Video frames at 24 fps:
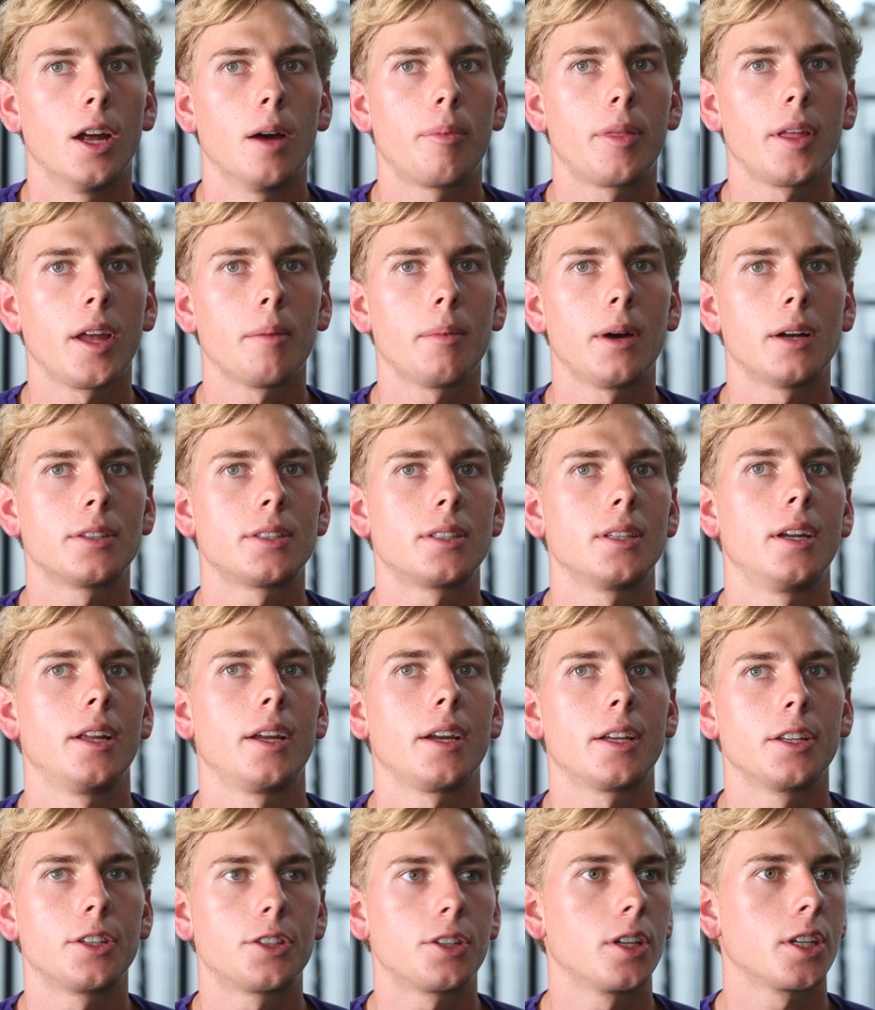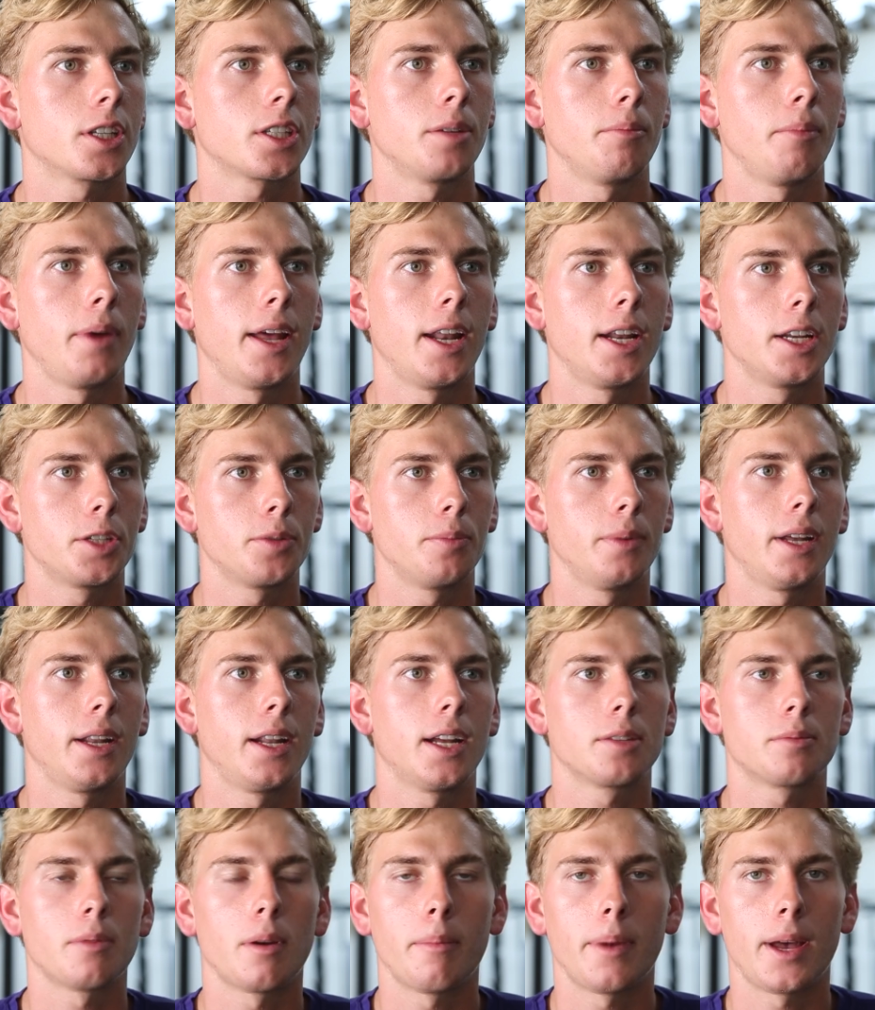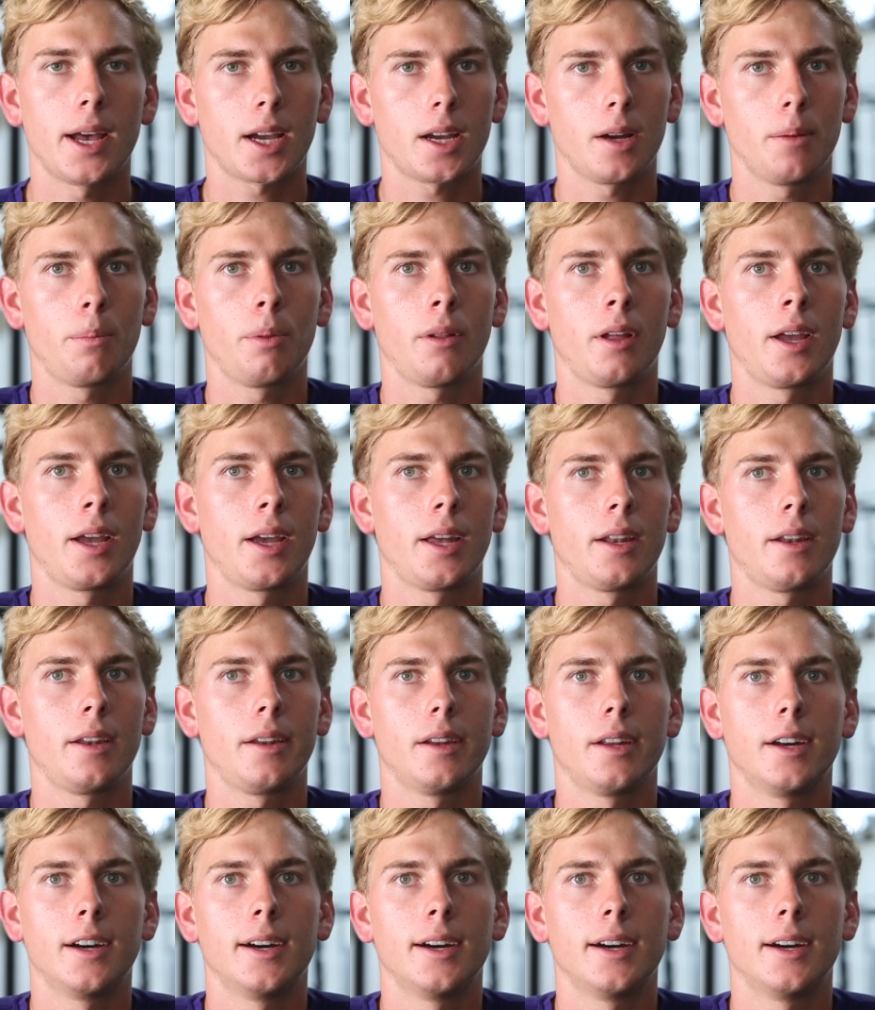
know, I'm thinking about studying construction management as my backup plan.